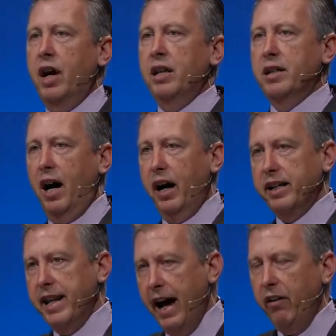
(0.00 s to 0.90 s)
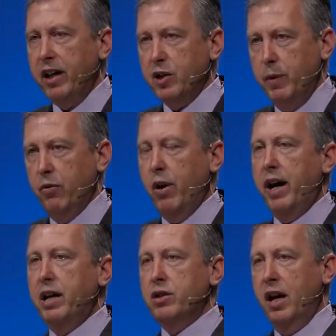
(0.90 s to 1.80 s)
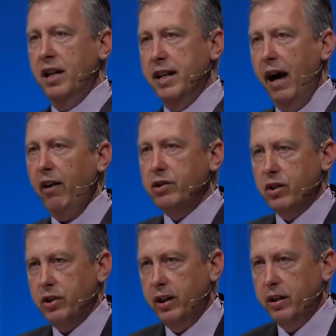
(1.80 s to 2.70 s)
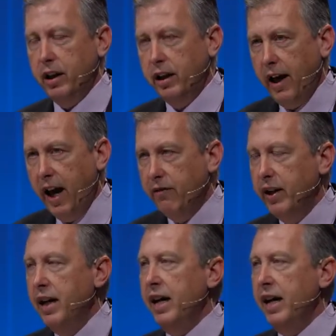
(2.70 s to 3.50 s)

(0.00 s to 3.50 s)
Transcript: died, now he has been raised, now he has ascended into heaven.